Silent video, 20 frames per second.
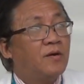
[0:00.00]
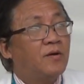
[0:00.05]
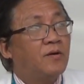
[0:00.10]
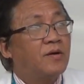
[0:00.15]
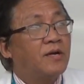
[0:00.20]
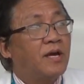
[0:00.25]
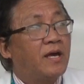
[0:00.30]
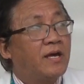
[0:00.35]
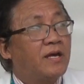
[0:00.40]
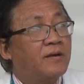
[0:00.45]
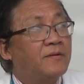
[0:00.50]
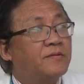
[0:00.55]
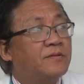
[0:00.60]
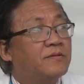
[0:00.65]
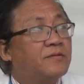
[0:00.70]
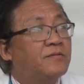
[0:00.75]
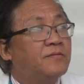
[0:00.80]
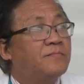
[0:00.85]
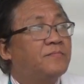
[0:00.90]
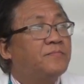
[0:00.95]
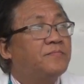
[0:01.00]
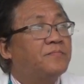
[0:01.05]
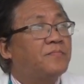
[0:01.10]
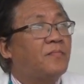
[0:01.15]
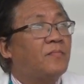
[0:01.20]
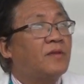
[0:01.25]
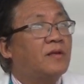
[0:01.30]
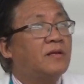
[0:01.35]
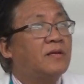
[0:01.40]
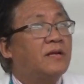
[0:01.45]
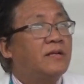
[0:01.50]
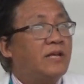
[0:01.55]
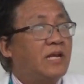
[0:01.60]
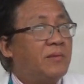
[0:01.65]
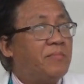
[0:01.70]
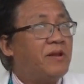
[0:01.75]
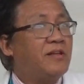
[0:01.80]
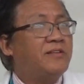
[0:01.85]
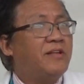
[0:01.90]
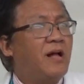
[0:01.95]
Okay, can
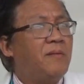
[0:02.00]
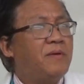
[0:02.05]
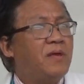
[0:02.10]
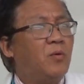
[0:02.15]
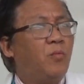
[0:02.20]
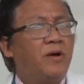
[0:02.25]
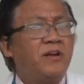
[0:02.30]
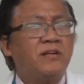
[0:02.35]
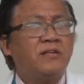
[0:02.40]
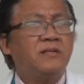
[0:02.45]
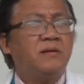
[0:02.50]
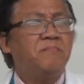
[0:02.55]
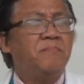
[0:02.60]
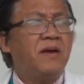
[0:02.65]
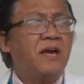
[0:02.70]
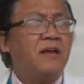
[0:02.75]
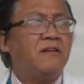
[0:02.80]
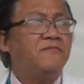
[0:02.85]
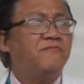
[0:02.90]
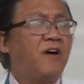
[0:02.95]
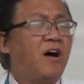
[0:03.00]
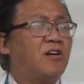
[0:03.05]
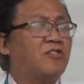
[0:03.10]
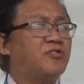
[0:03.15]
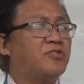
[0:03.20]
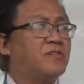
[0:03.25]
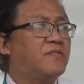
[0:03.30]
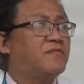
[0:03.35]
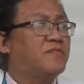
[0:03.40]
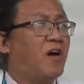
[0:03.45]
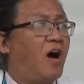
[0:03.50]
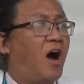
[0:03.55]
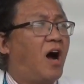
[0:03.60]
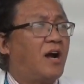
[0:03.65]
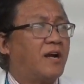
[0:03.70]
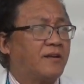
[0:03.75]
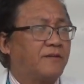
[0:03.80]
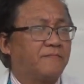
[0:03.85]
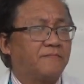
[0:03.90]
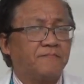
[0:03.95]
anybody tell me what is the main function of the
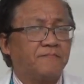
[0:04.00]
heart?